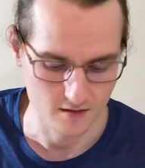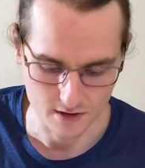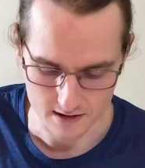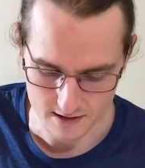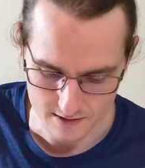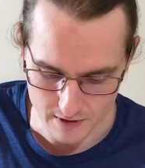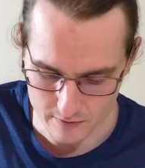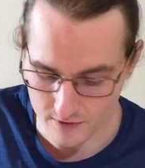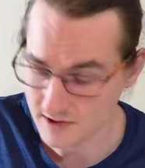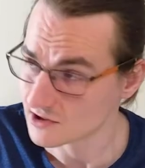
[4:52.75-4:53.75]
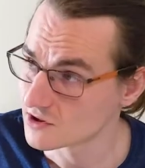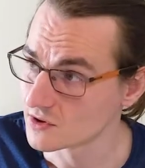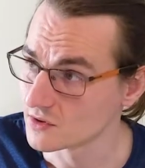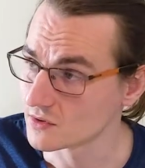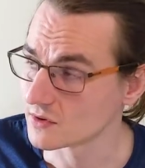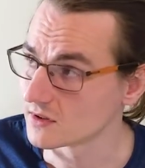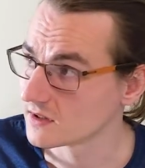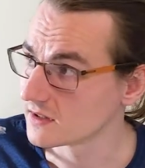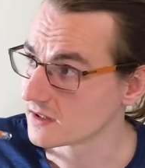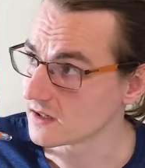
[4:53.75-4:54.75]
But speed booster to
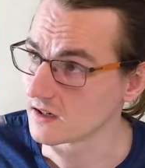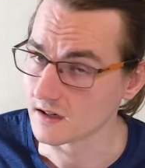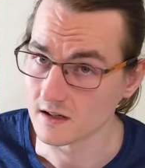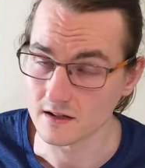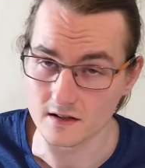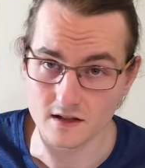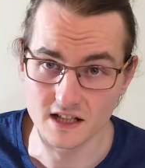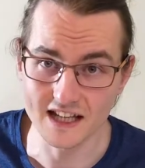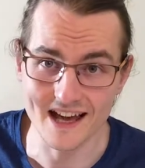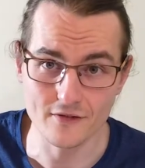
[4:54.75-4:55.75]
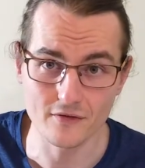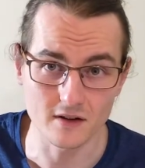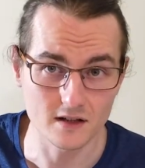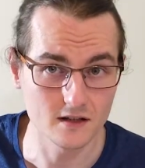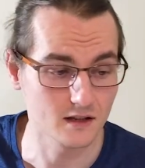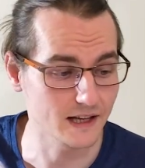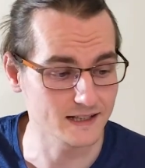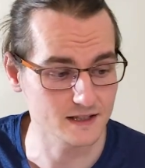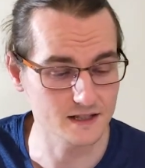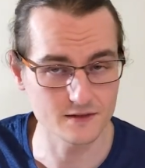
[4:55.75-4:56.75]
EF
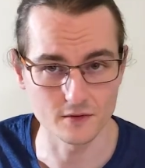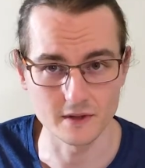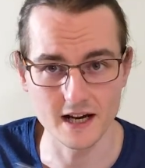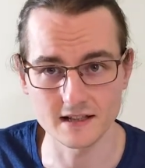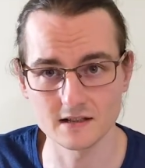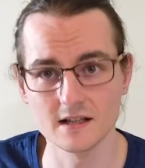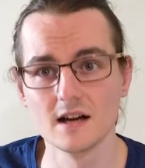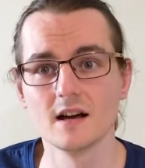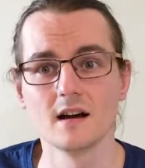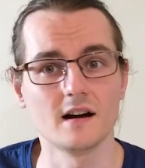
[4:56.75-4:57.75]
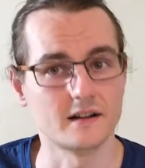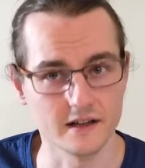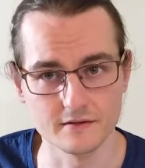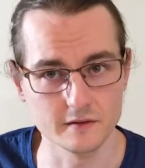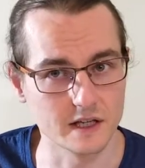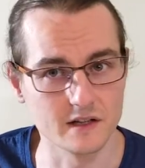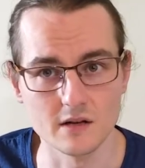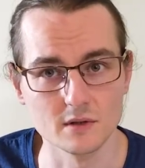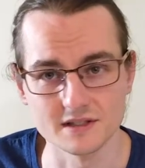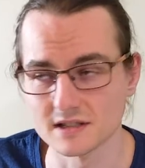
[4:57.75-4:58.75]
lenses from Canon are
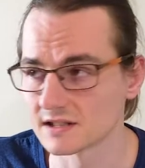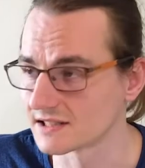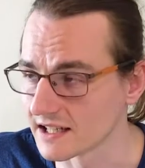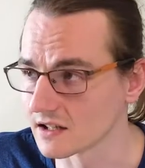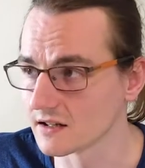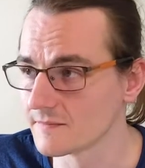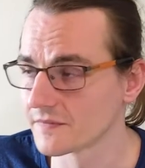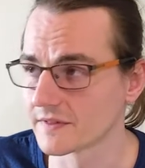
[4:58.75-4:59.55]
available still.